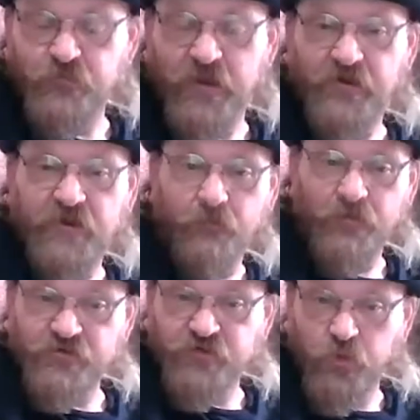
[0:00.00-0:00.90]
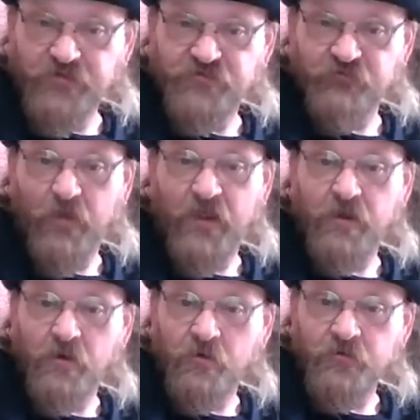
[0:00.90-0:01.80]
made a couple of tweaks of my
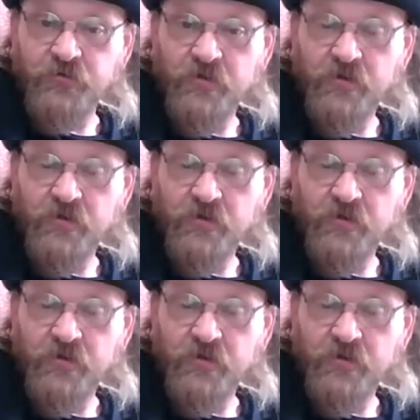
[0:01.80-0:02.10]
own.